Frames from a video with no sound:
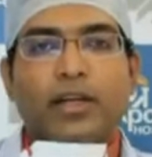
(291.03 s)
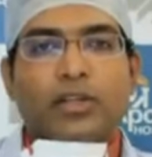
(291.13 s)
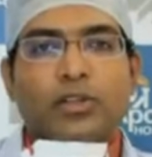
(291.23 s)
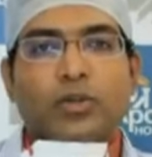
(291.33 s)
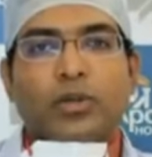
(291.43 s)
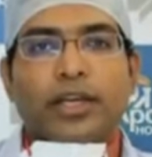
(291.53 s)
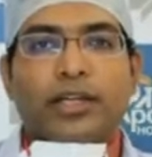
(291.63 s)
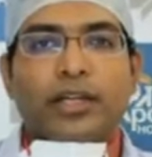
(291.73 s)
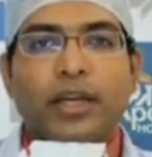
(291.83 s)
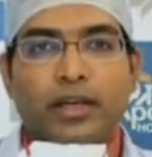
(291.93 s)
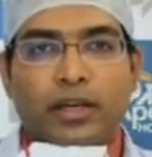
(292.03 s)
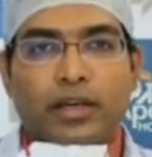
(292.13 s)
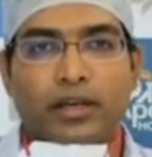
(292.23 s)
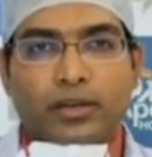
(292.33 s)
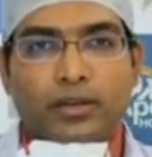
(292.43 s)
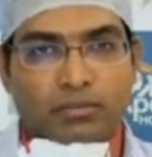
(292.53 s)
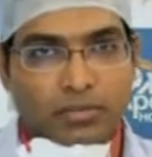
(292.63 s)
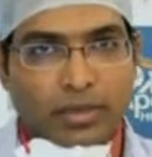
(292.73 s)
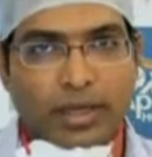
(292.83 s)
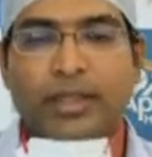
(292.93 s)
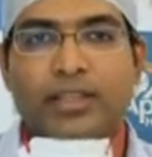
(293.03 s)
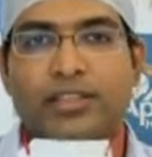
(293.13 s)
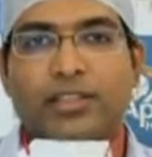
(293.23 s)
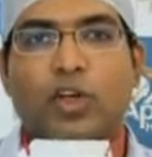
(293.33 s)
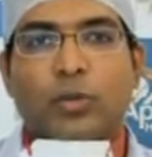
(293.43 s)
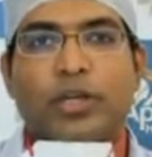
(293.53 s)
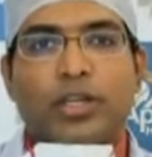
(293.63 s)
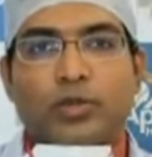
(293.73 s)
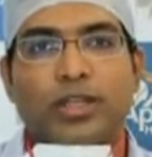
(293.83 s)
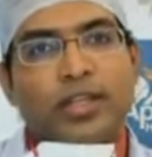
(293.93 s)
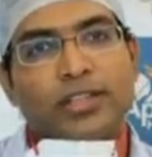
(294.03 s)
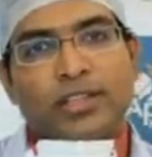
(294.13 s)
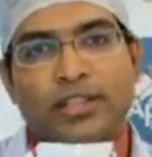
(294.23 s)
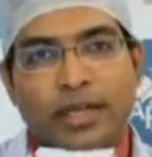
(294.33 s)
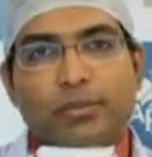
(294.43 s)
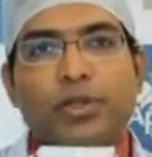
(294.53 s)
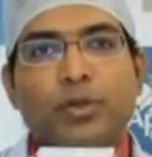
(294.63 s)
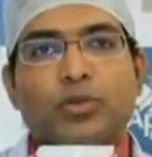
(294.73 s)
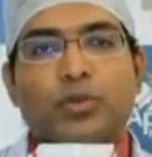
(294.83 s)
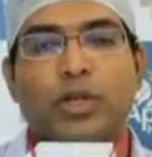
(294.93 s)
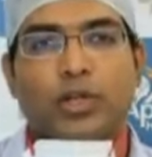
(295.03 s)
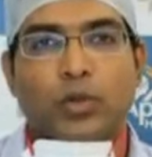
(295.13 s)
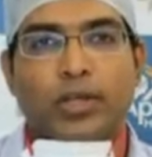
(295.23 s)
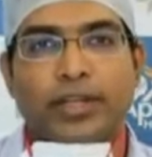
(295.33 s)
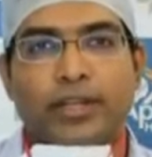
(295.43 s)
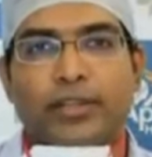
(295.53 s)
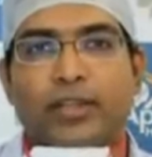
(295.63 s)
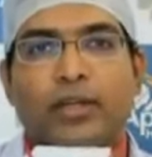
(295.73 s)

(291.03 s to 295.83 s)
So any analgesic, commonly used analgesic can be used to control headache.